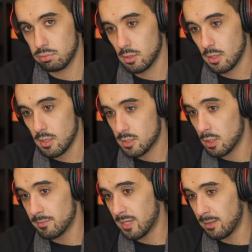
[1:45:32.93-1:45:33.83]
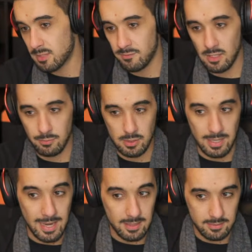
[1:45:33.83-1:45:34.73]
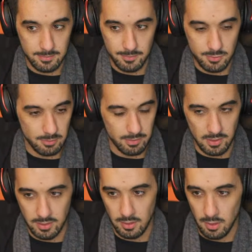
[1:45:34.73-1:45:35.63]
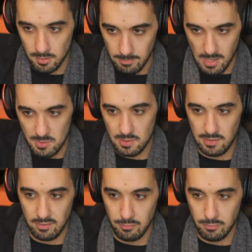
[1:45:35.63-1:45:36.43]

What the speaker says: Sometimes I feel like we can act AAA on the management level,